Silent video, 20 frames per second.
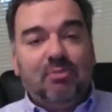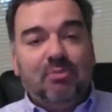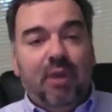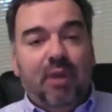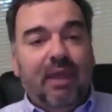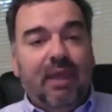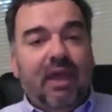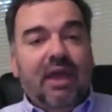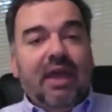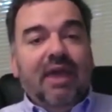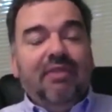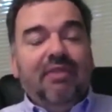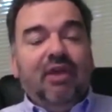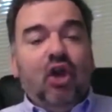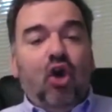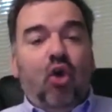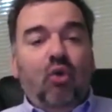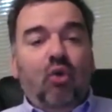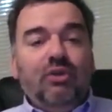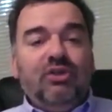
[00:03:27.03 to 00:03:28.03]
But
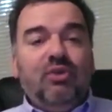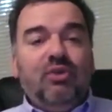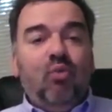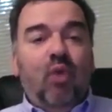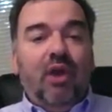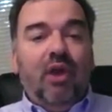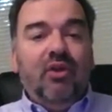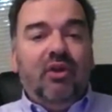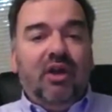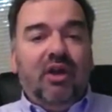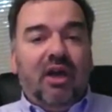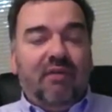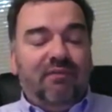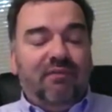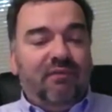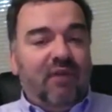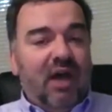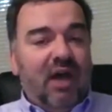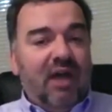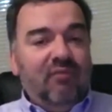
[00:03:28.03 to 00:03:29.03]
the Colts, whether or
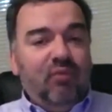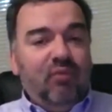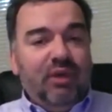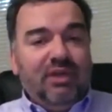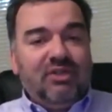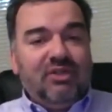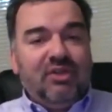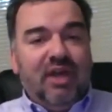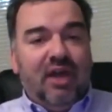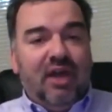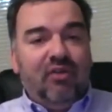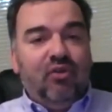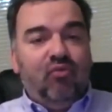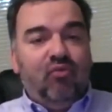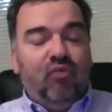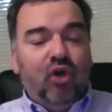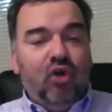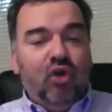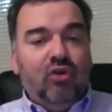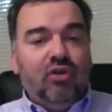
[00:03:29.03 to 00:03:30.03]
not five weeks down
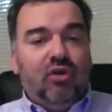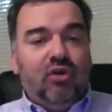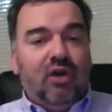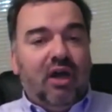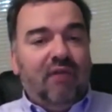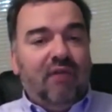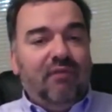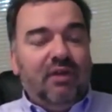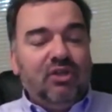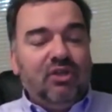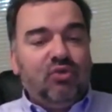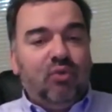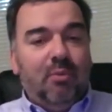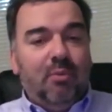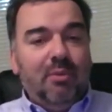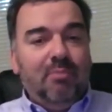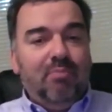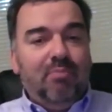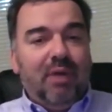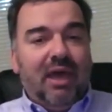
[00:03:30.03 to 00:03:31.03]
the road their offense
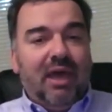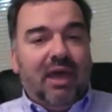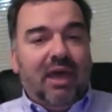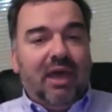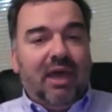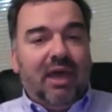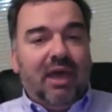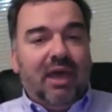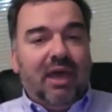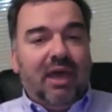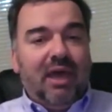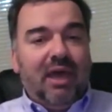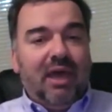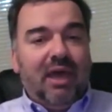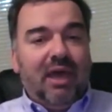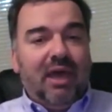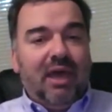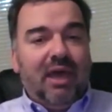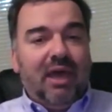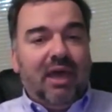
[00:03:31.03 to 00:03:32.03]
will be back, that
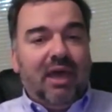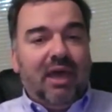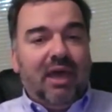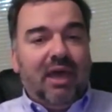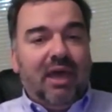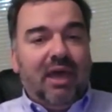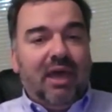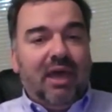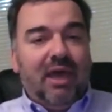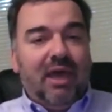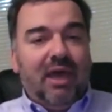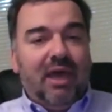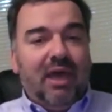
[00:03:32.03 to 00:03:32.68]
remains to be seen.